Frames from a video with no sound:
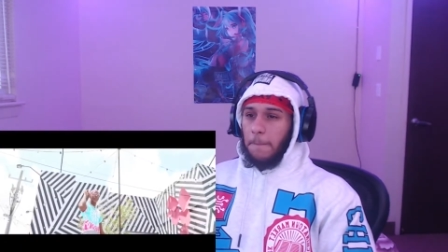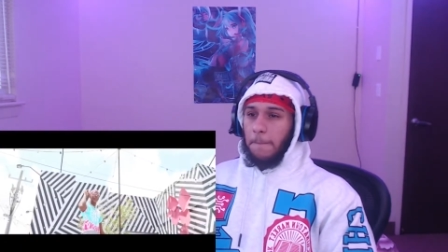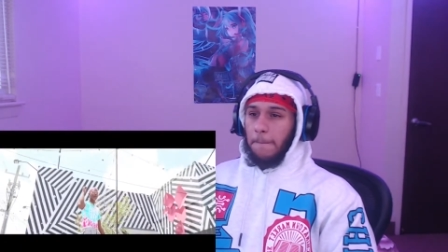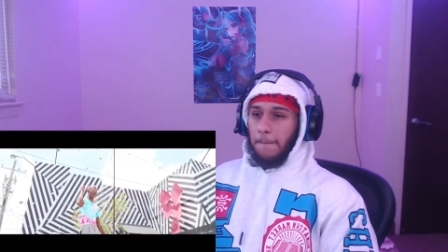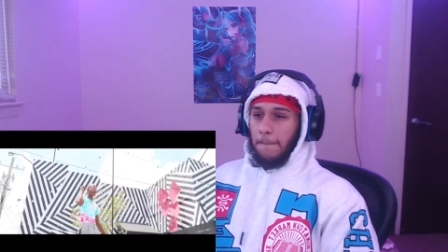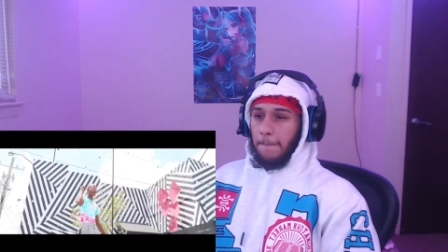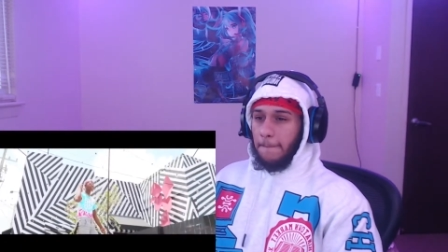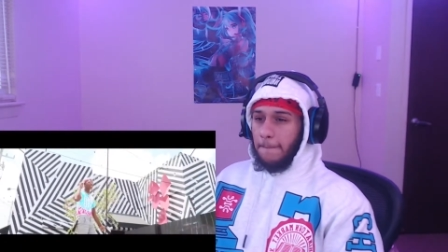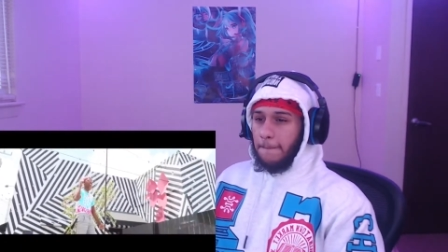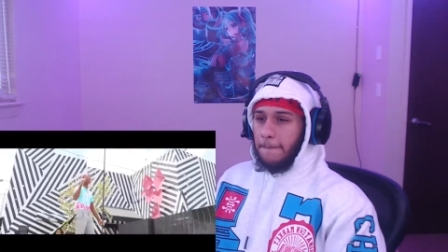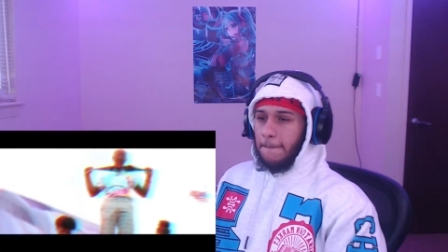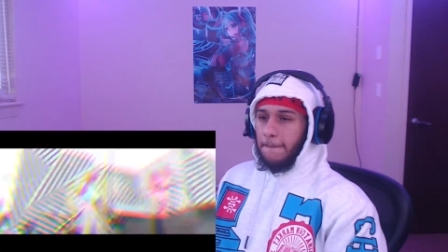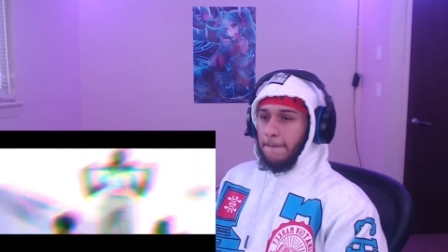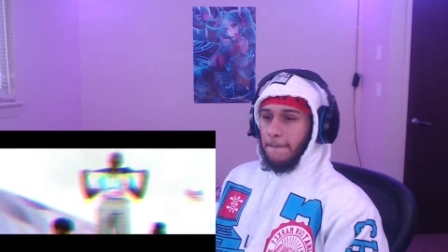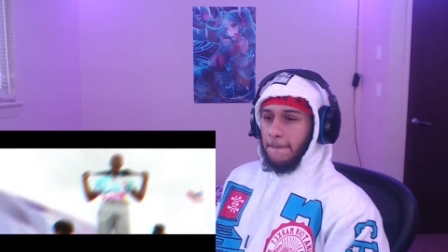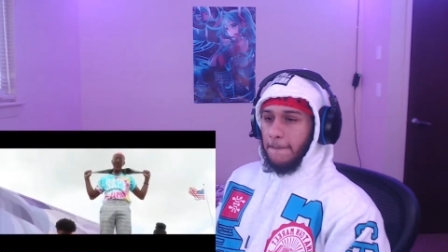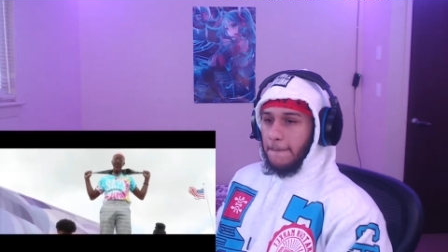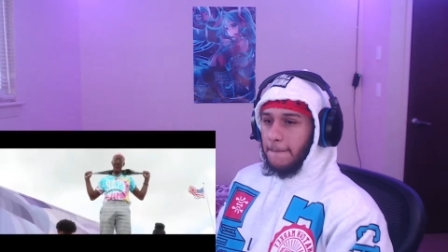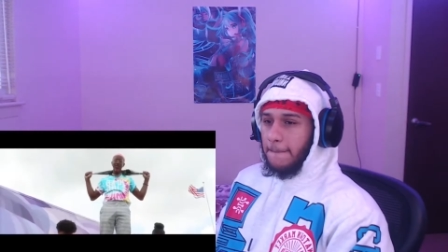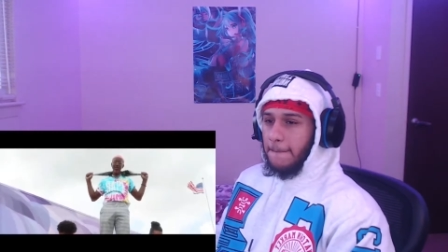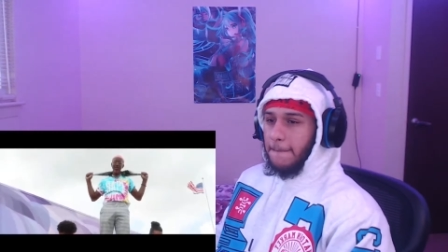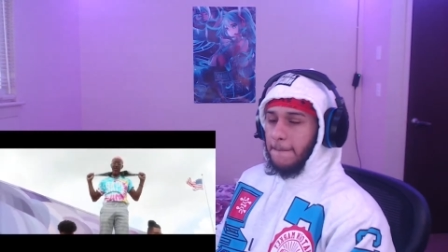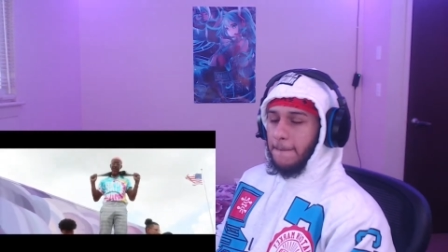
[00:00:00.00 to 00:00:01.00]
going, and I got my
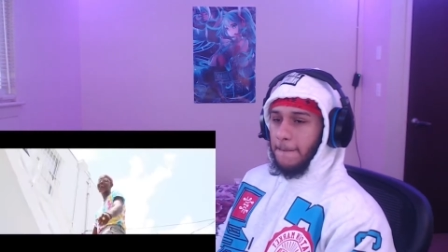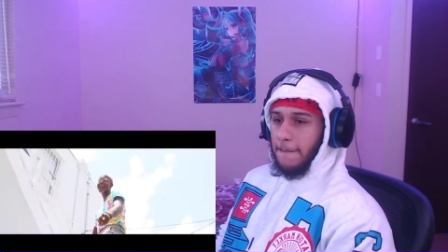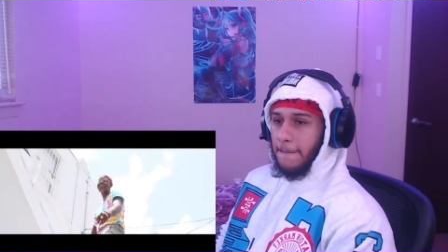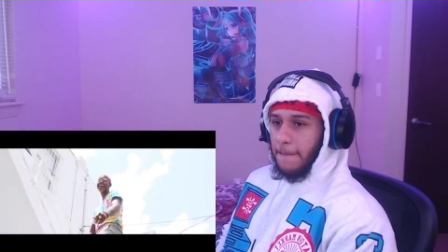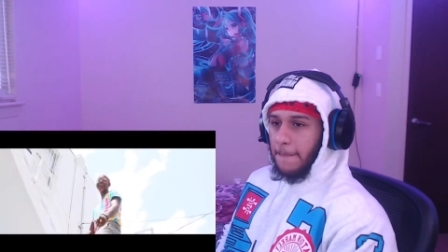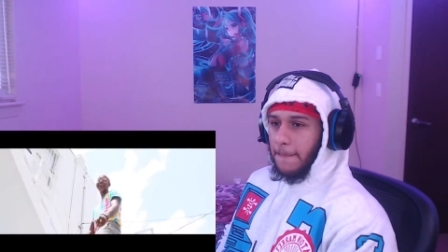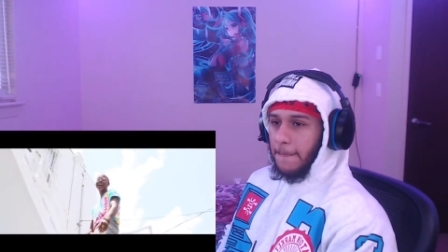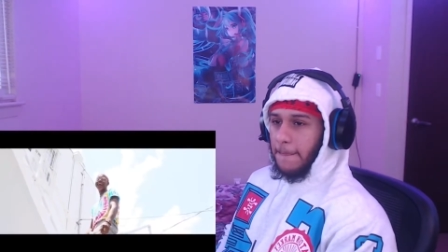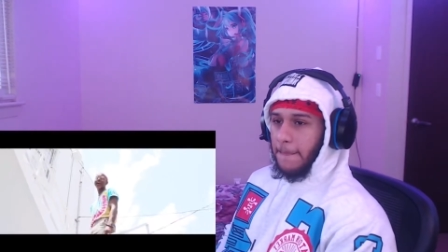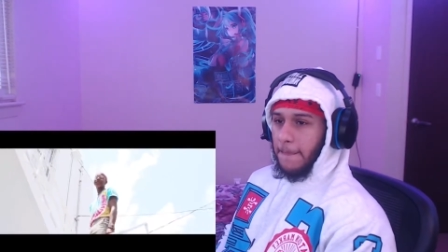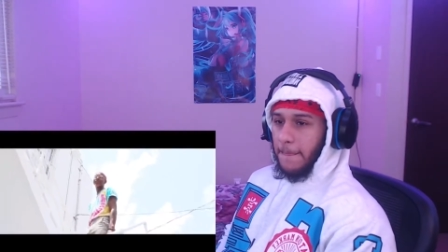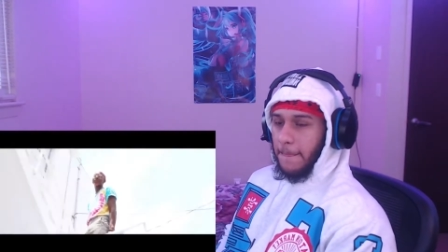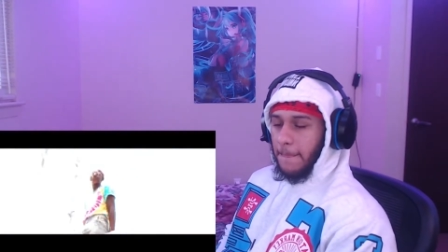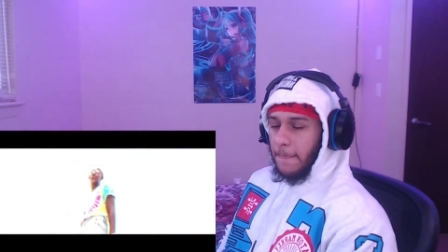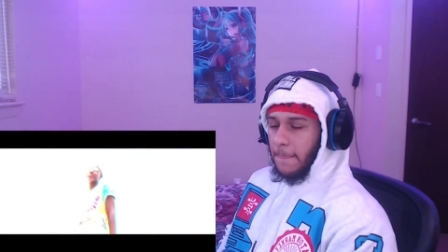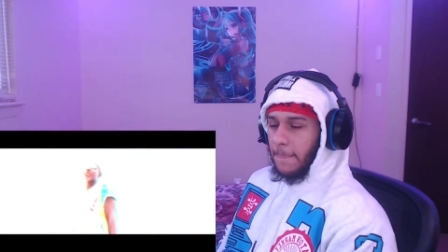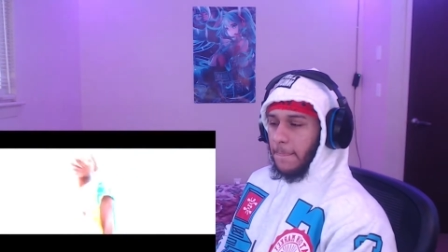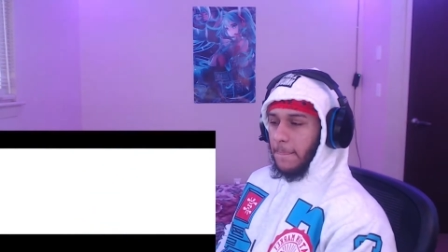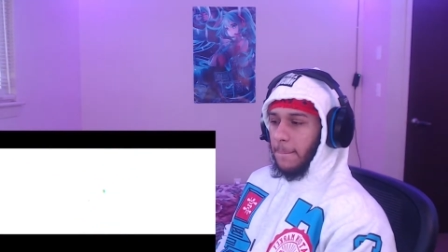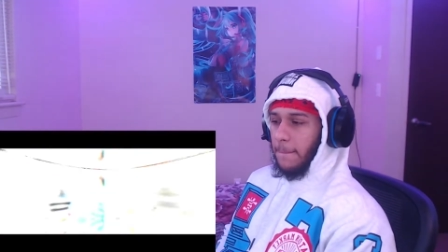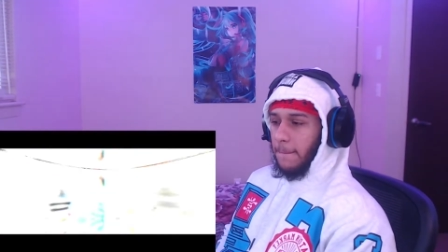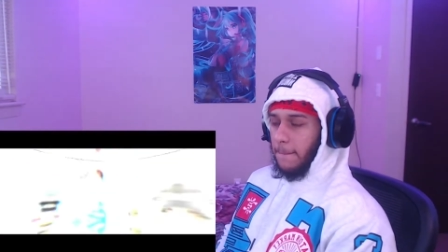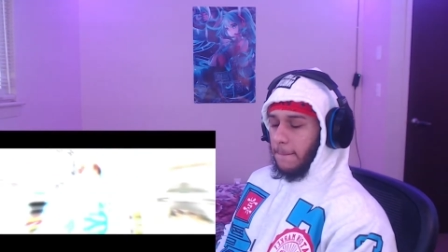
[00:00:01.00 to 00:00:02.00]
back. I be balling
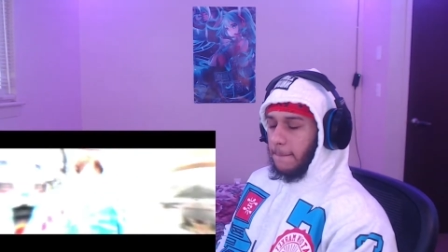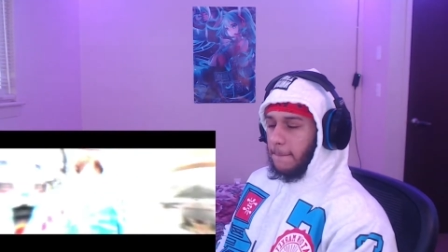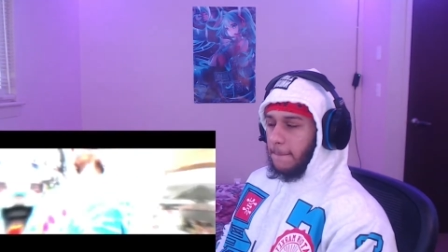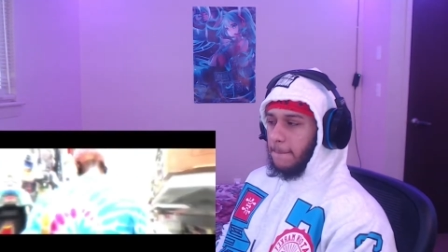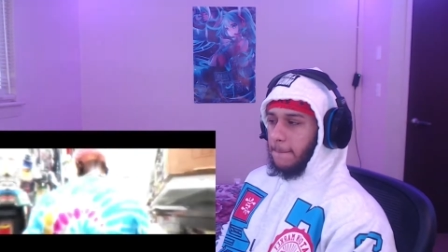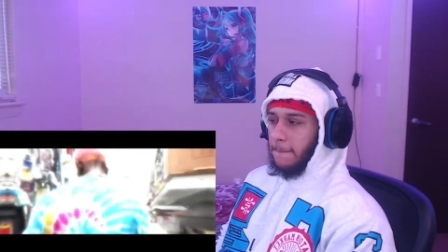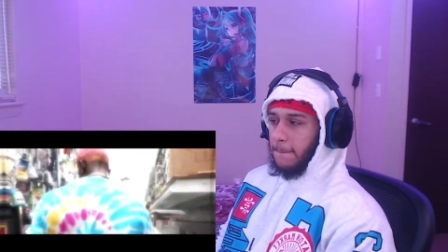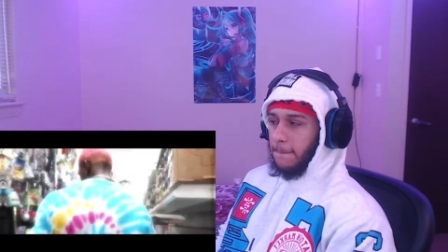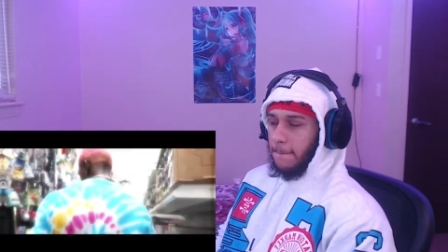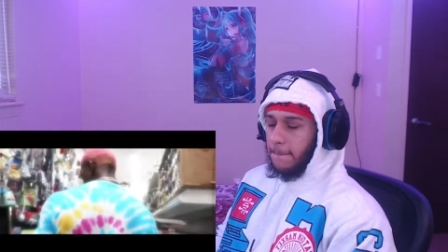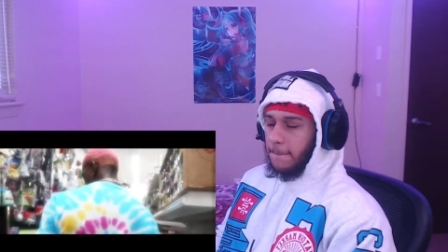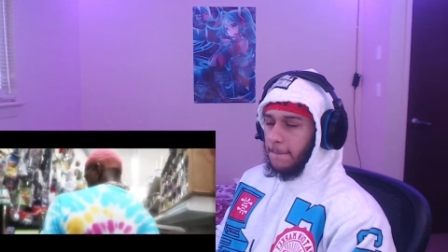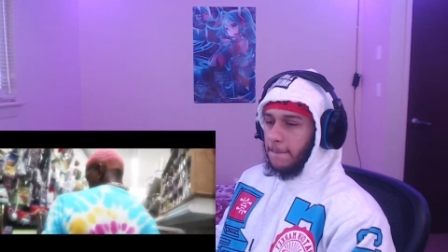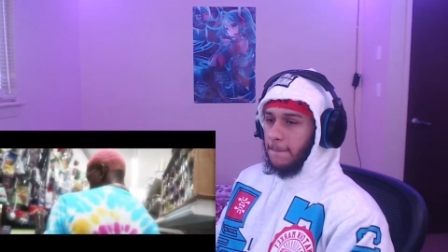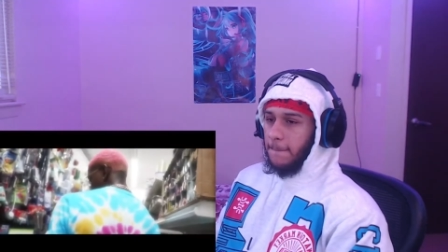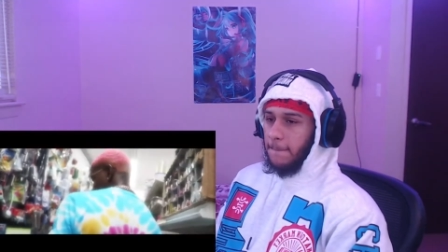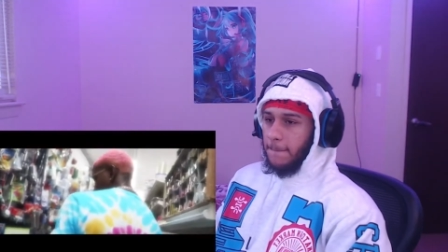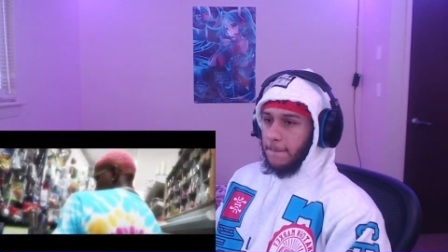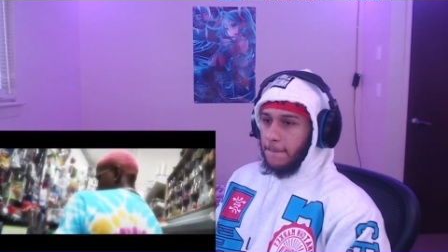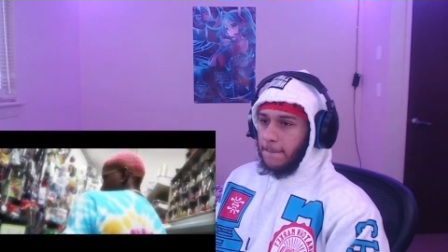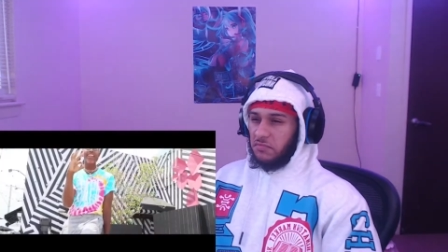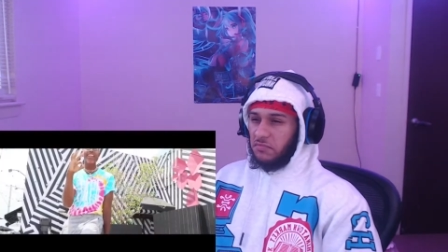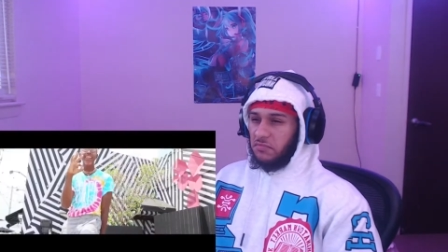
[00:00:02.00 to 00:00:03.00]
like my name Maradona.
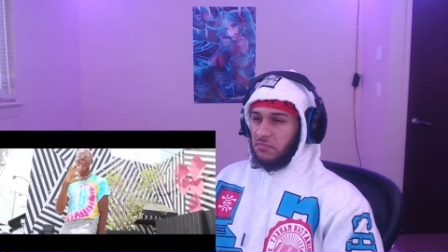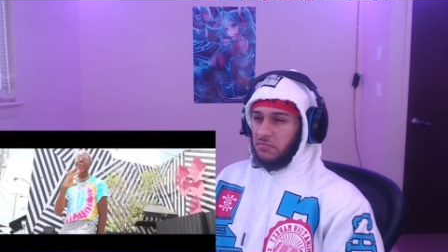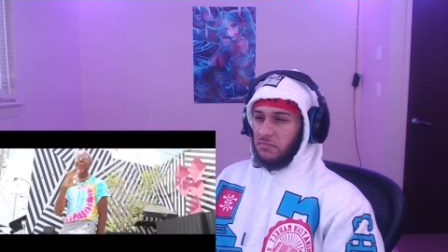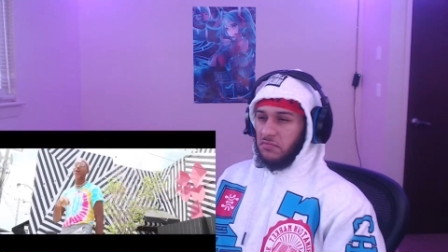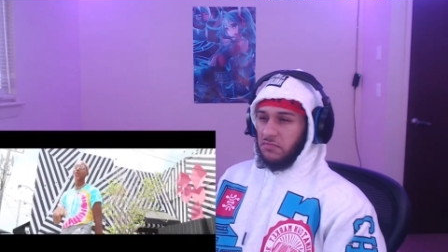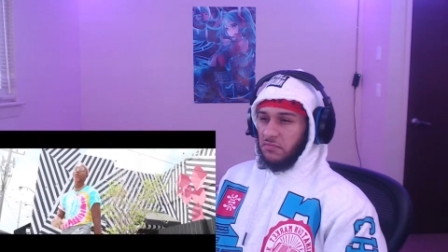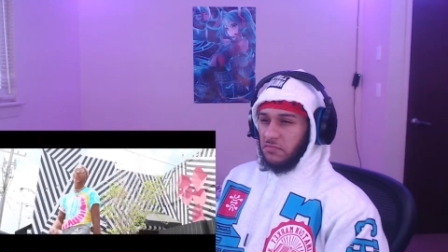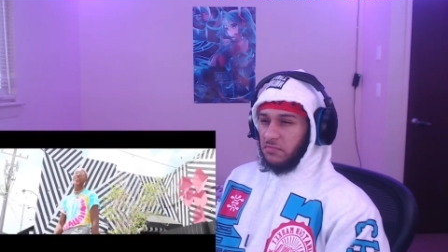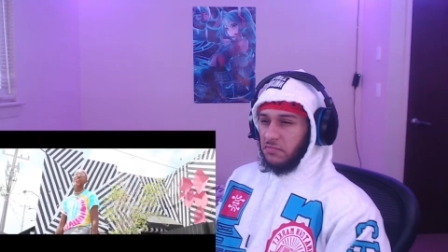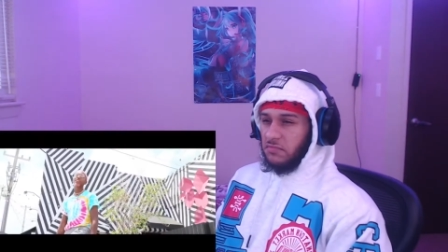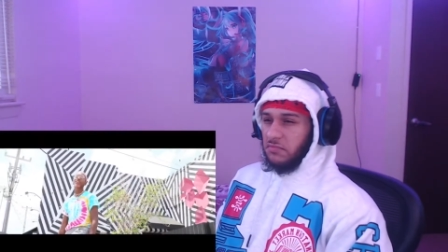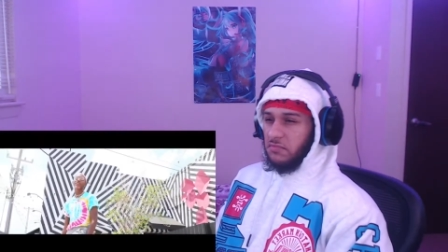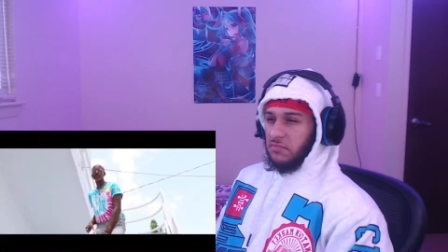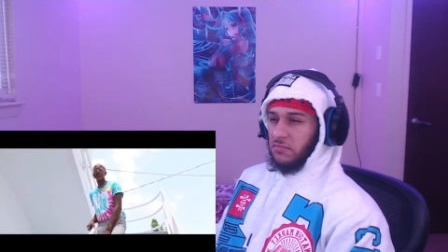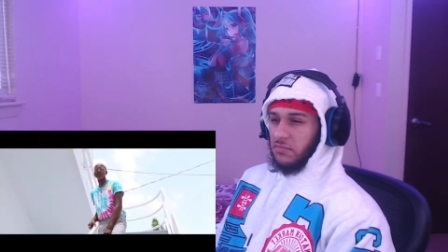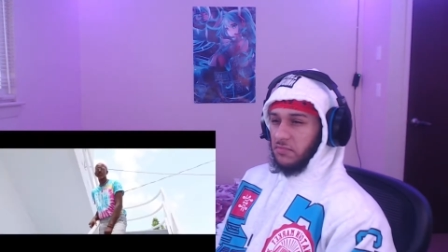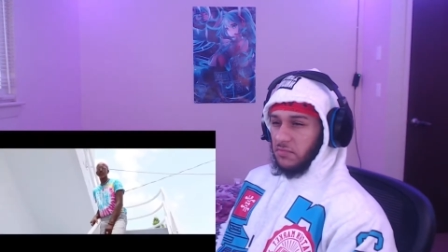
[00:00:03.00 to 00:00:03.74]
Yeah, I would get flirty.